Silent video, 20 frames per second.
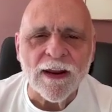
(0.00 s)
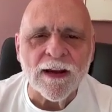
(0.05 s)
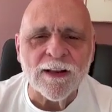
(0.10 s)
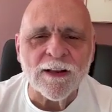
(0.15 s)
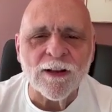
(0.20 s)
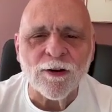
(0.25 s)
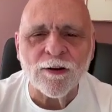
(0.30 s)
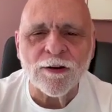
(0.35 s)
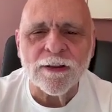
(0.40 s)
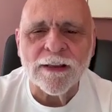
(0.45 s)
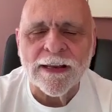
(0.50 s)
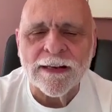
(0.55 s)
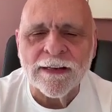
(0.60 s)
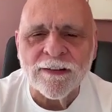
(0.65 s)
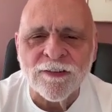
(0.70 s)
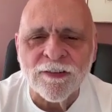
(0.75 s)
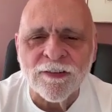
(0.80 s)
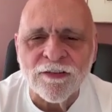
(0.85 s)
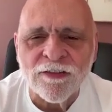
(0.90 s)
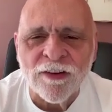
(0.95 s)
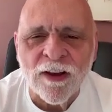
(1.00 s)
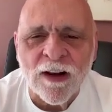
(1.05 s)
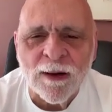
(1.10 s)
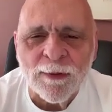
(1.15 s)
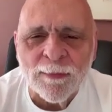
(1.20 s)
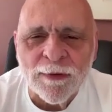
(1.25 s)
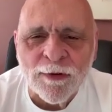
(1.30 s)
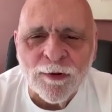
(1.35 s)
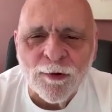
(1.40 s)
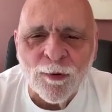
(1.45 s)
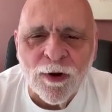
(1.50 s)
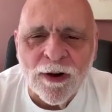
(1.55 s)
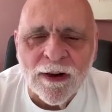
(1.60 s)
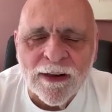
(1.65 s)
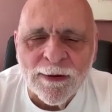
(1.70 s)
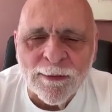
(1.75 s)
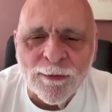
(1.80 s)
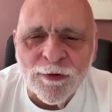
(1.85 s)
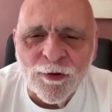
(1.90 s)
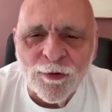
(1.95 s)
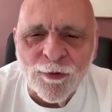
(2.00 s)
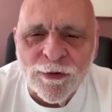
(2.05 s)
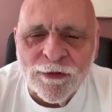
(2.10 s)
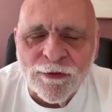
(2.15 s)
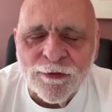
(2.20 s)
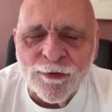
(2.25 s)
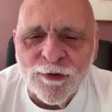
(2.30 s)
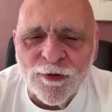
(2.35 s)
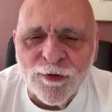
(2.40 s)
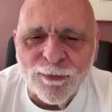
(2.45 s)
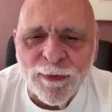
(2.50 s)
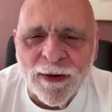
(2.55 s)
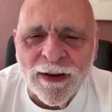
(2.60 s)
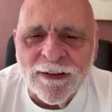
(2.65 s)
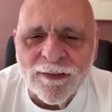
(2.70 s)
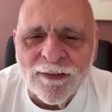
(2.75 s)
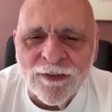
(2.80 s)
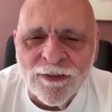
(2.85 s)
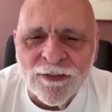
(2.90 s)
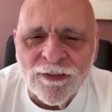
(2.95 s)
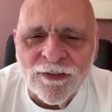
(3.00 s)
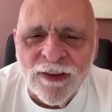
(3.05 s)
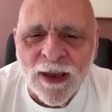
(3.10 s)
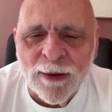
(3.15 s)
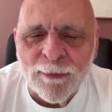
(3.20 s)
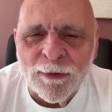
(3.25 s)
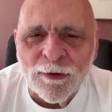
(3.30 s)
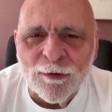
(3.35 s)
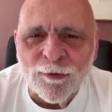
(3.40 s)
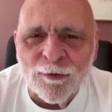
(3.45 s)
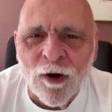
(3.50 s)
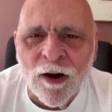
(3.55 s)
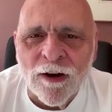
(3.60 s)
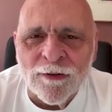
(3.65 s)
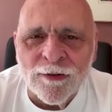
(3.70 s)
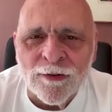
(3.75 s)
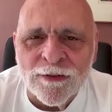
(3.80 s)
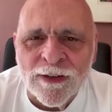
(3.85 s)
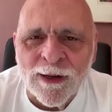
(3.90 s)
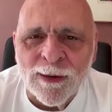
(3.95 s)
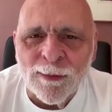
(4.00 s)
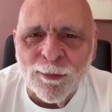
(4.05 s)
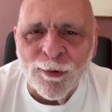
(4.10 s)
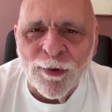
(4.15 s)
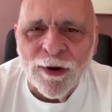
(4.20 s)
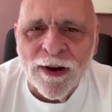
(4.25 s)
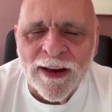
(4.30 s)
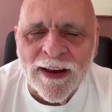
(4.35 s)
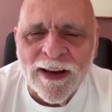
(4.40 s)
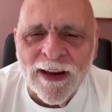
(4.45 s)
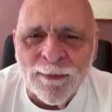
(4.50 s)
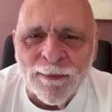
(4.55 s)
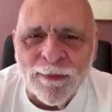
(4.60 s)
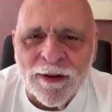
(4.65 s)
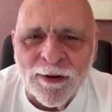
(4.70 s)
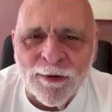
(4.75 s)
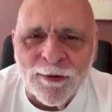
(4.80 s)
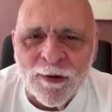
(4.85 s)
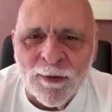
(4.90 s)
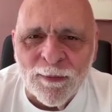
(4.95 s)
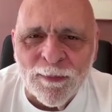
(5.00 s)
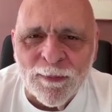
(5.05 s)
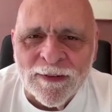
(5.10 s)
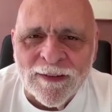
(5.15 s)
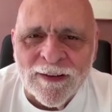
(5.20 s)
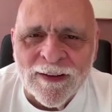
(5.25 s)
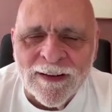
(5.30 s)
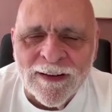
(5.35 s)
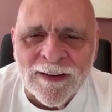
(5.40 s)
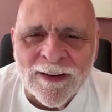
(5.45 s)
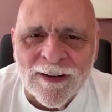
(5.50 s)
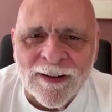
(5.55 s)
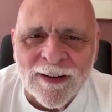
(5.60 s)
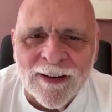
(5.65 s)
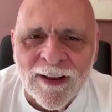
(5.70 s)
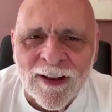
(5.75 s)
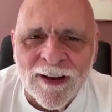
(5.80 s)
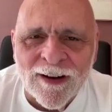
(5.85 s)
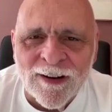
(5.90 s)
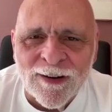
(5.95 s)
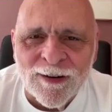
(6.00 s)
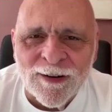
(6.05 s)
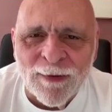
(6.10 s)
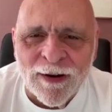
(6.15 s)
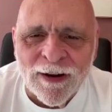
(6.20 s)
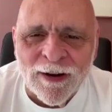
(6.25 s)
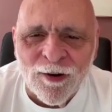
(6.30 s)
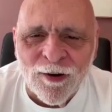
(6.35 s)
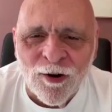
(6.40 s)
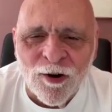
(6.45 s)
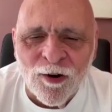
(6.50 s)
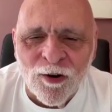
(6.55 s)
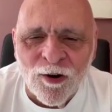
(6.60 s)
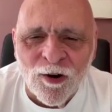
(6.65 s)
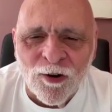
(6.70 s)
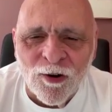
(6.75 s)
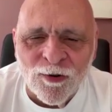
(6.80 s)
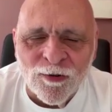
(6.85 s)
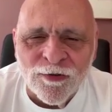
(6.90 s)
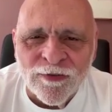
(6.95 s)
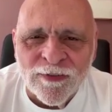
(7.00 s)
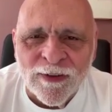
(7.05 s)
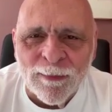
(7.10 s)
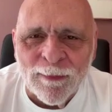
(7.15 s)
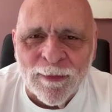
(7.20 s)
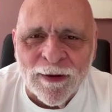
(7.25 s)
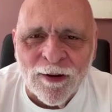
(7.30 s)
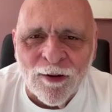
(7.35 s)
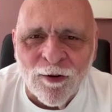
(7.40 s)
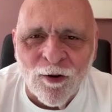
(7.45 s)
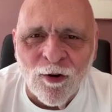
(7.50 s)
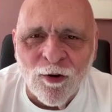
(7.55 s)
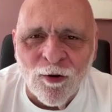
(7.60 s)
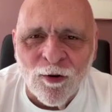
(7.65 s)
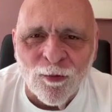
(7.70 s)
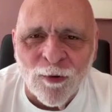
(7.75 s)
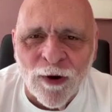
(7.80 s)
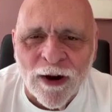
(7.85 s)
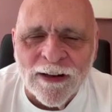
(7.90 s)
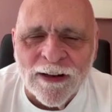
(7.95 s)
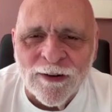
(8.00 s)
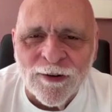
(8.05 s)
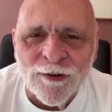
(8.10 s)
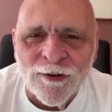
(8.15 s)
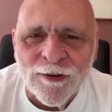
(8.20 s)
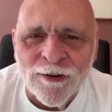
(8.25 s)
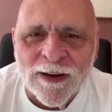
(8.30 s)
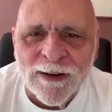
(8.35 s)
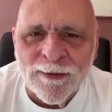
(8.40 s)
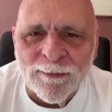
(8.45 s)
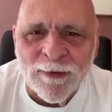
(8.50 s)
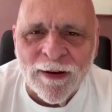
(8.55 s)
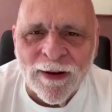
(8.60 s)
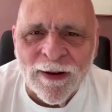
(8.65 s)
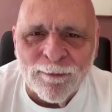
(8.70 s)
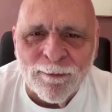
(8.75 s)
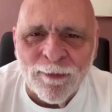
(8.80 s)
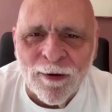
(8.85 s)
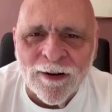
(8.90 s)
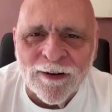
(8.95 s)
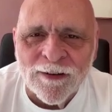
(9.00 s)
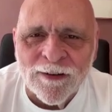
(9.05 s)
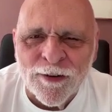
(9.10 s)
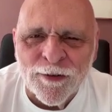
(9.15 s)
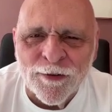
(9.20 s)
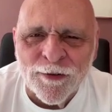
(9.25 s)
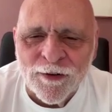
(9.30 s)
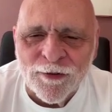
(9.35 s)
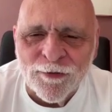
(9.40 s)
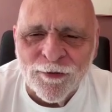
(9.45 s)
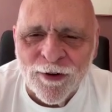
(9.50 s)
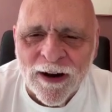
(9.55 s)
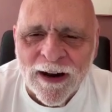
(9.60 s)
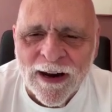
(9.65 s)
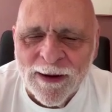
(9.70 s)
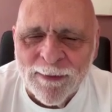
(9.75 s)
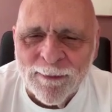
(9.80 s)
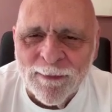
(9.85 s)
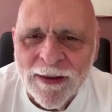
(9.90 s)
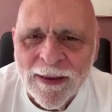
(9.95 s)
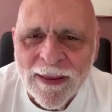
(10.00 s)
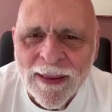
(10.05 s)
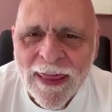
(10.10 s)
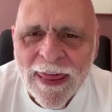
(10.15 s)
Hello, ladies and gentlemen. Welcome to Introspections. I'm Eduardo Del Buey. I'm here with Bettina Clark, my co-host and my co-writer and my partner in crime.